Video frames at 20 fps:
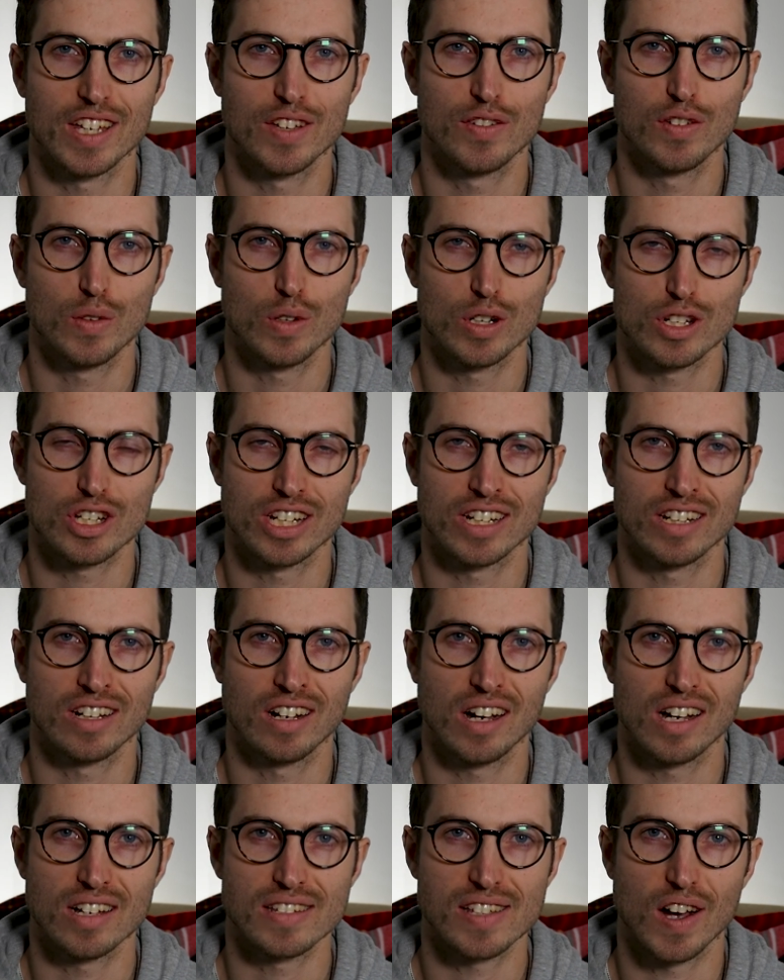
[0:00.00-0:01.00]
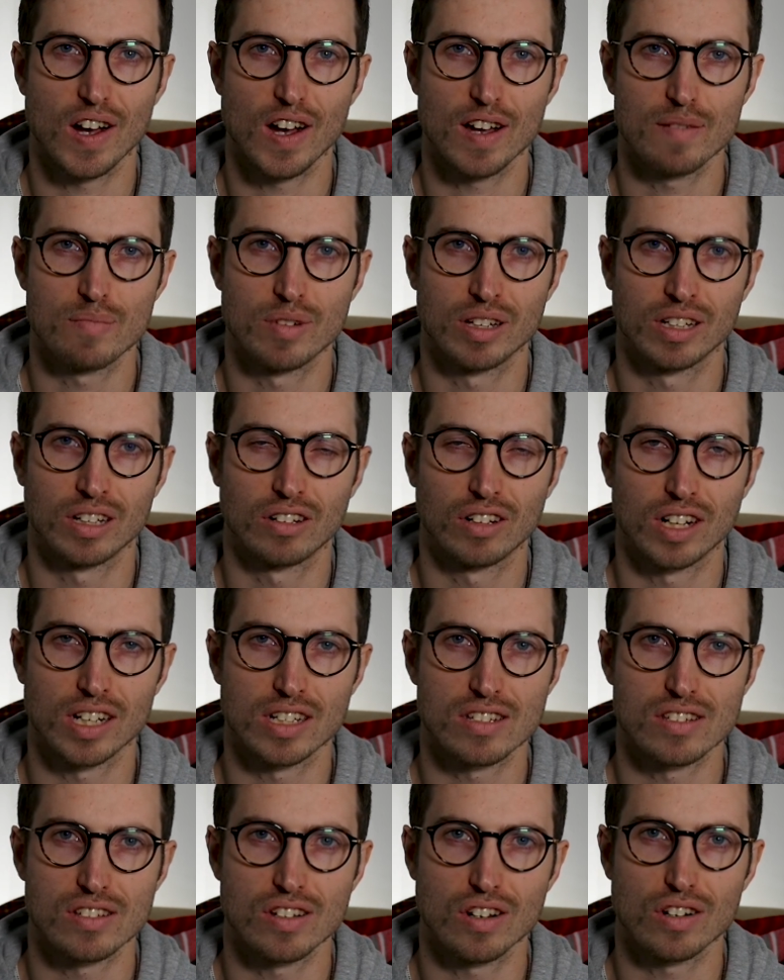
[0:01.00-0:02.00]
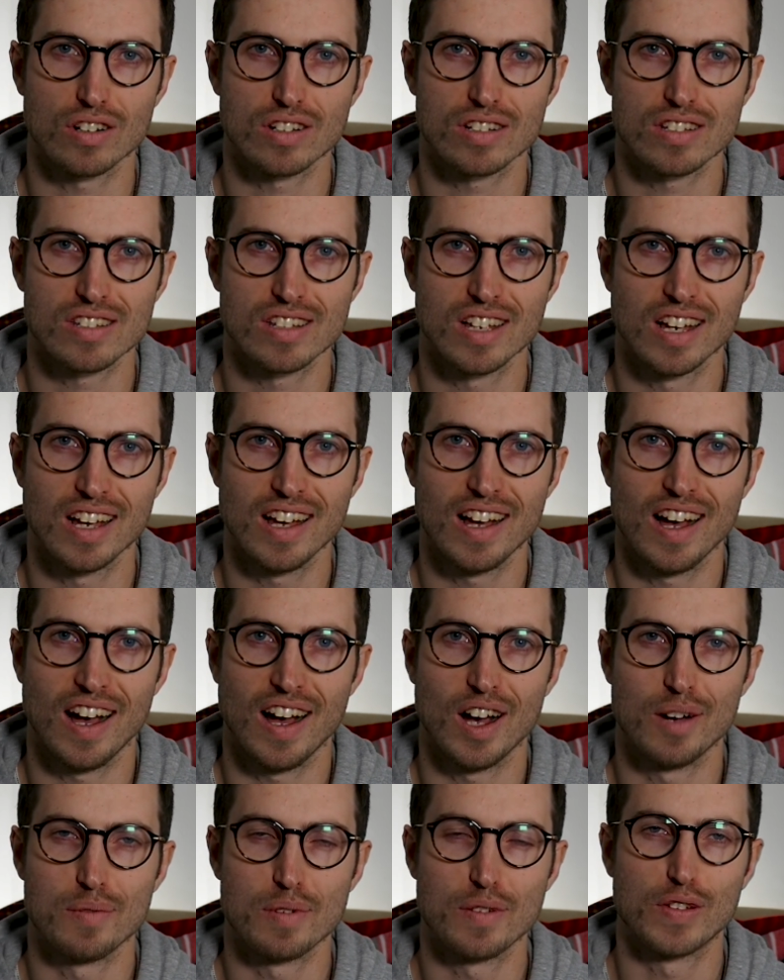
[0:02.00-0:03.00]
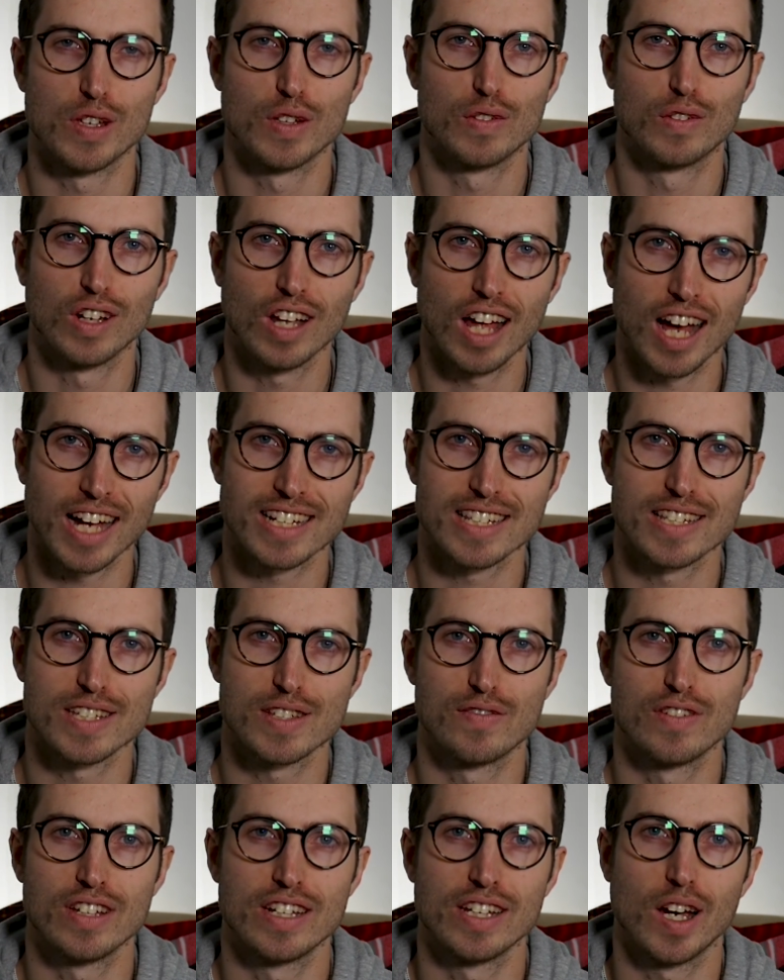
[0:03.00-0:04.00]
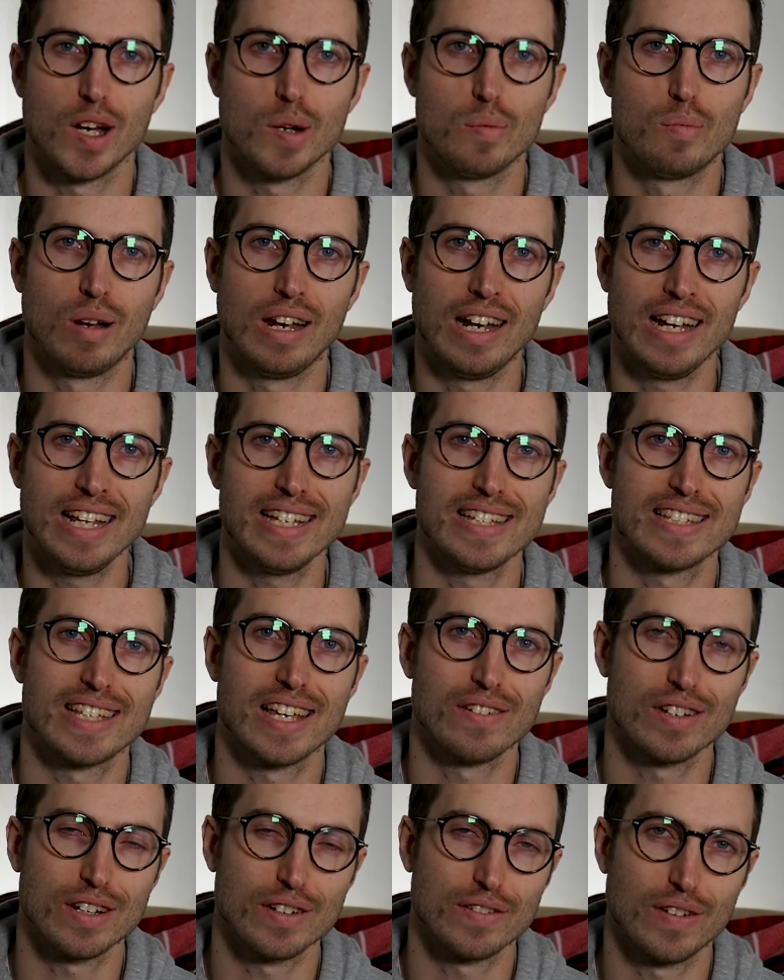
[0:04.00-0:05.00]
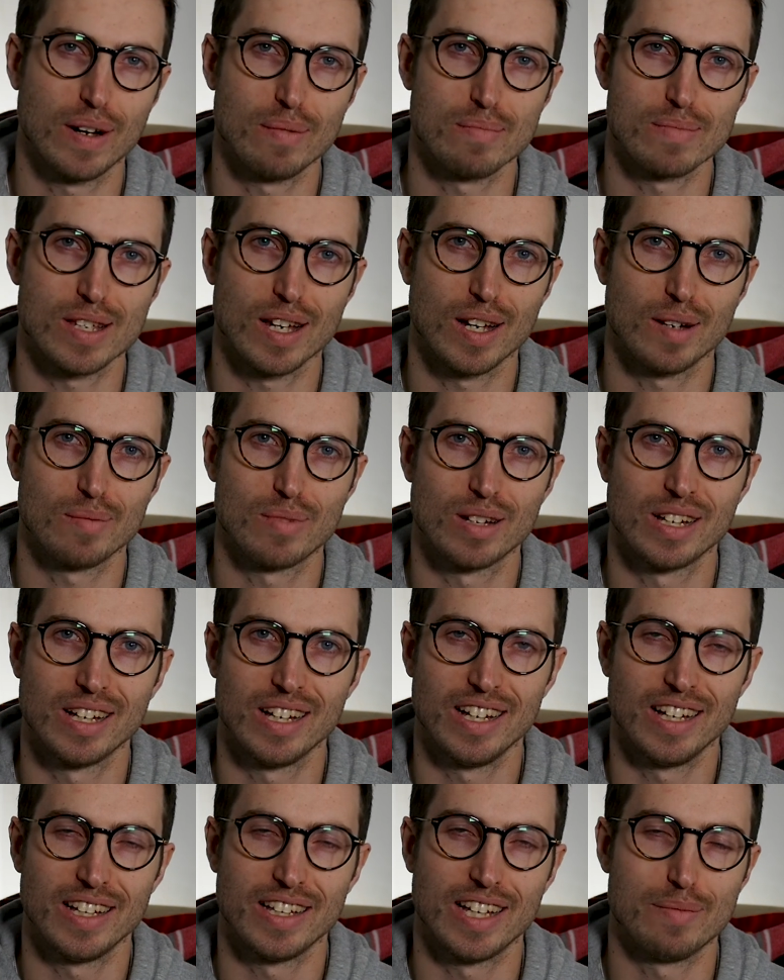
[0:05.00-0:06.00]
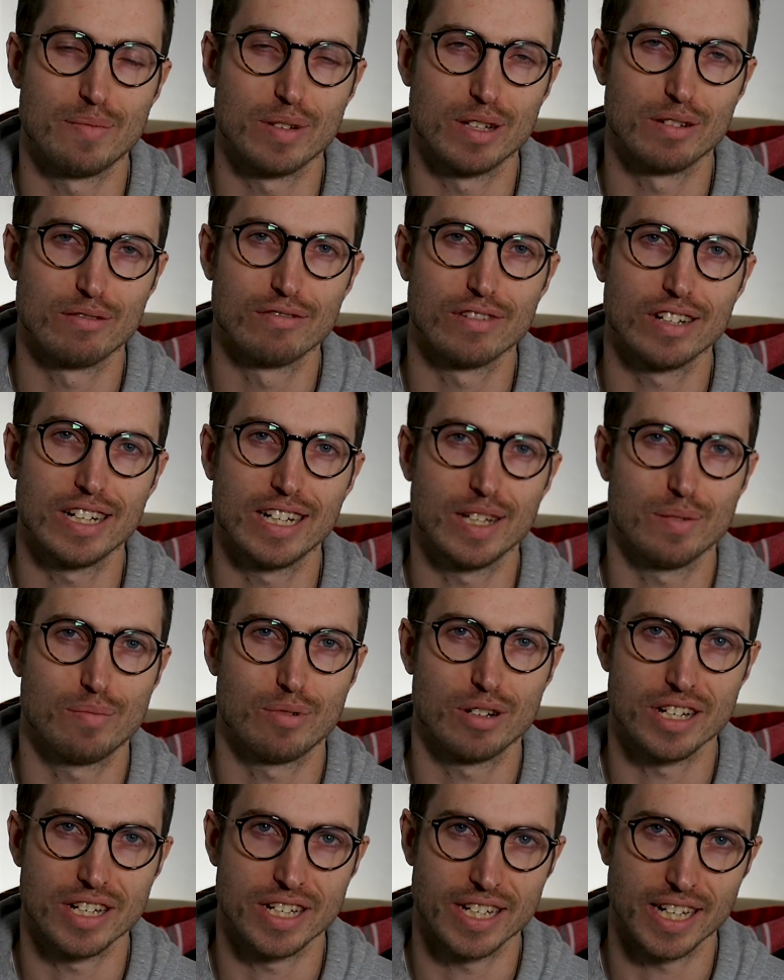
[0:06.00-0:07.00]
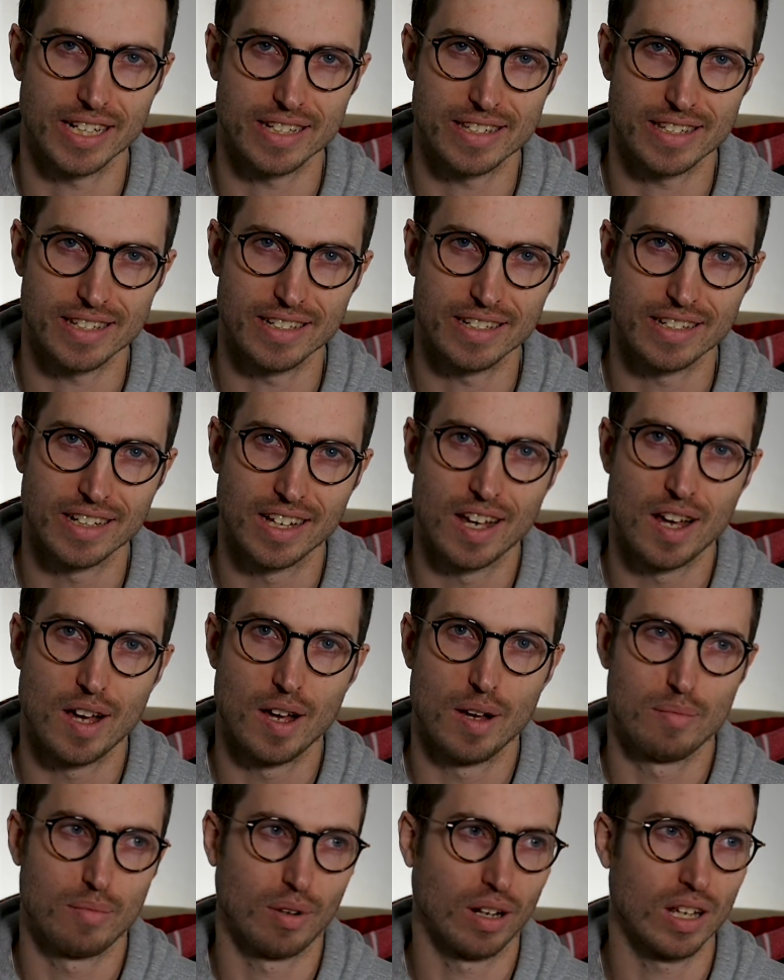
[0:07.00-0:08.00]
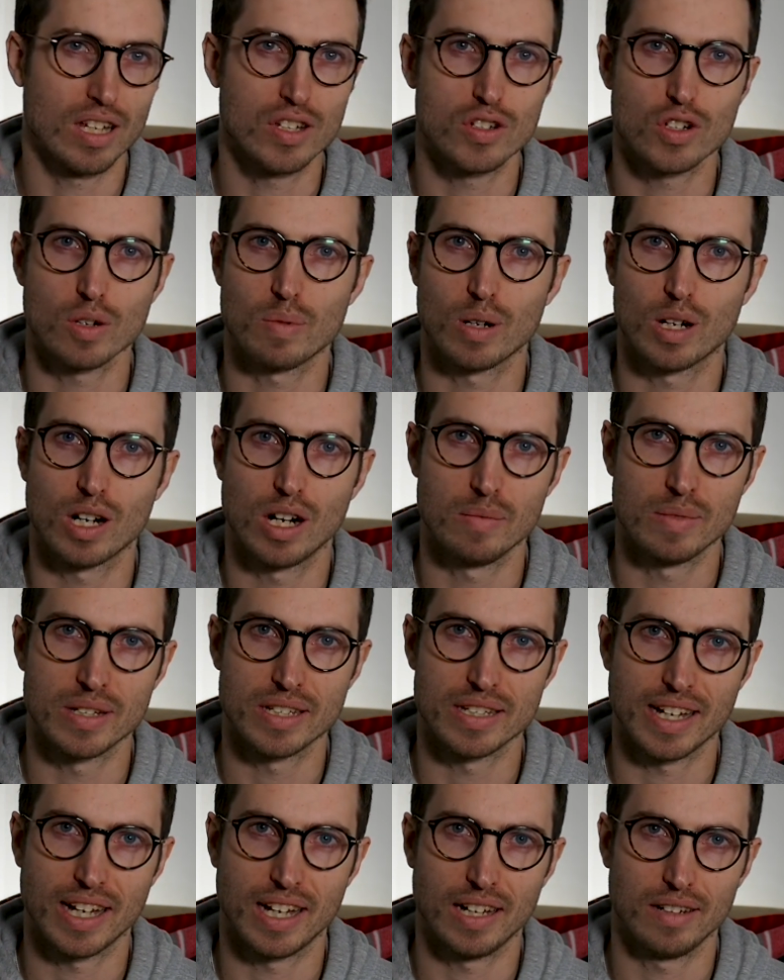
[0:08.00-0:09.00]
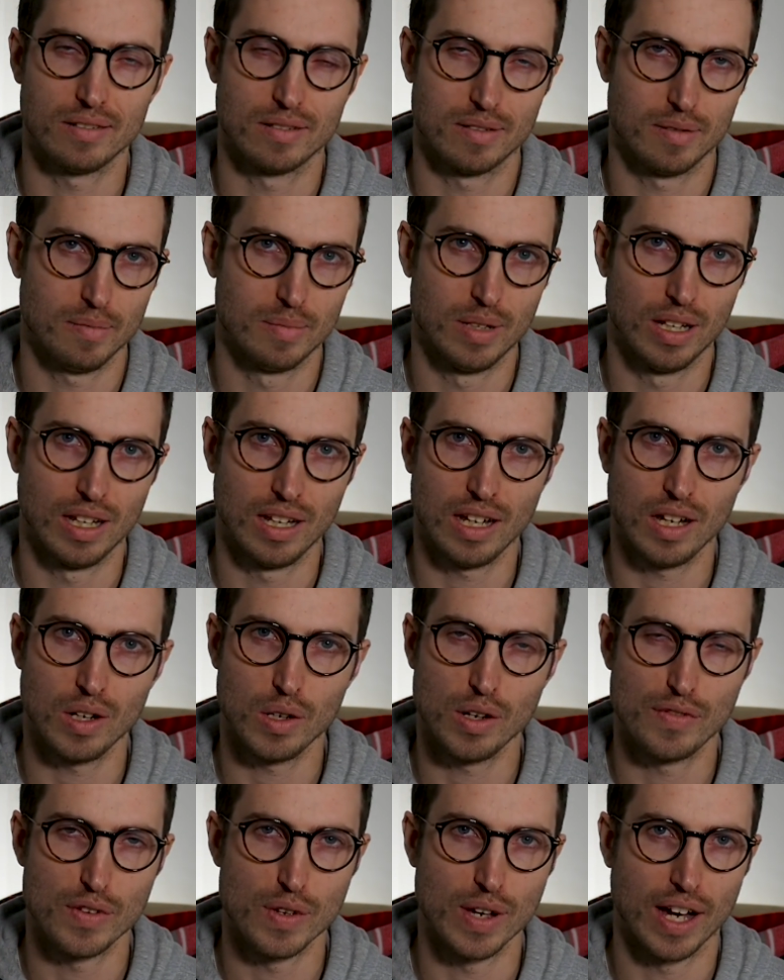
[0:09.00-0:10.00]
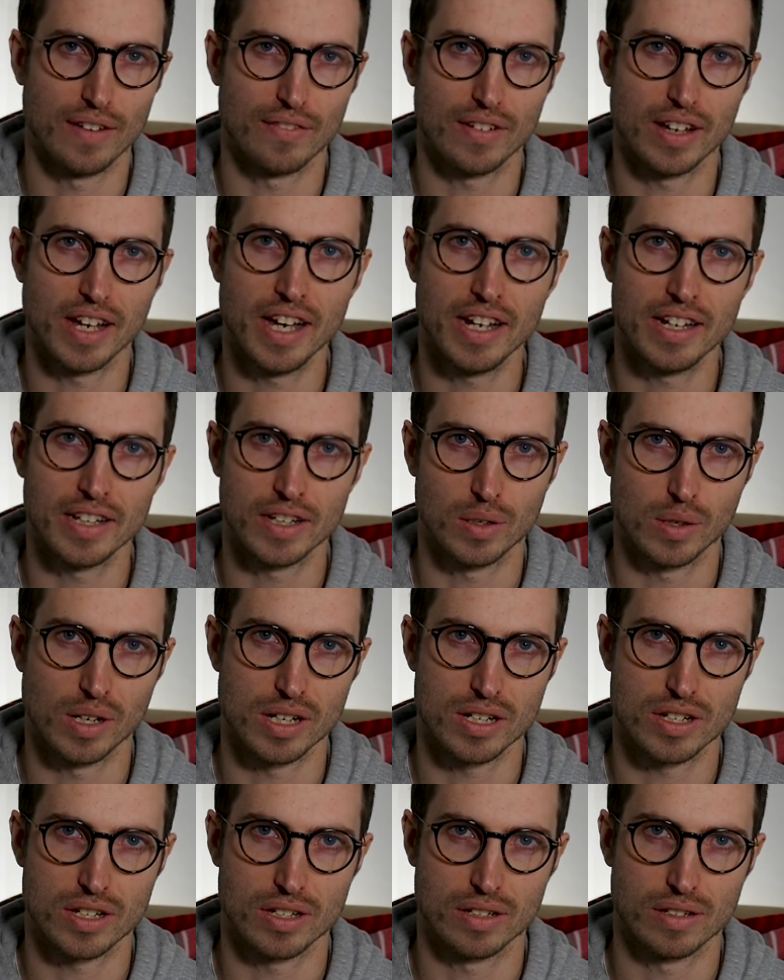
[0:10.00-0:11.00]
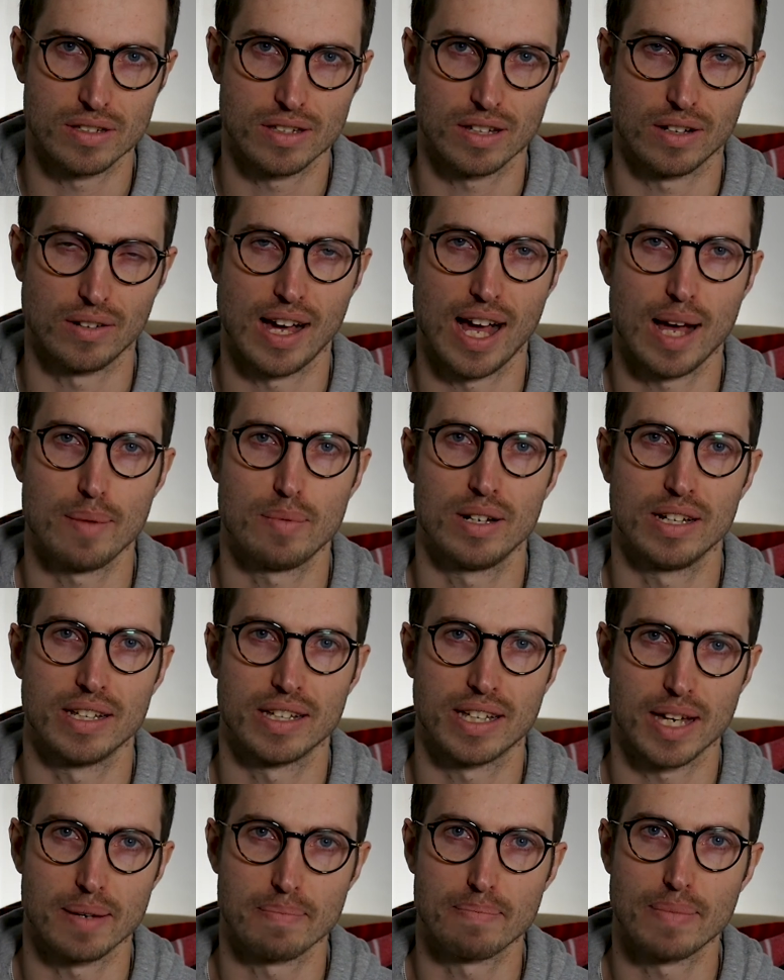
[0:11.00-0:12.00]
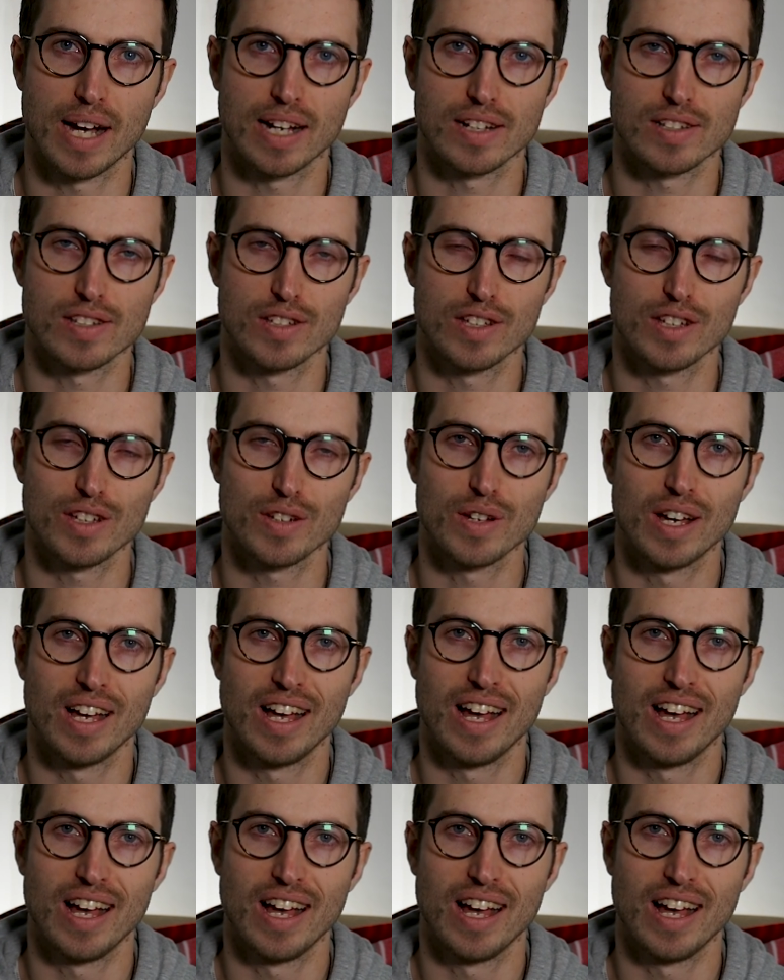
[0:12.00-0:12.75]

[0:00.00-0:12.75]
you for watching, guys. I've been Greg Stocks. If you've liked this video, please give it a thumbs up. That'd be really appreciated. Please drop a comment down below if you have any questions. I'll happily get back to you.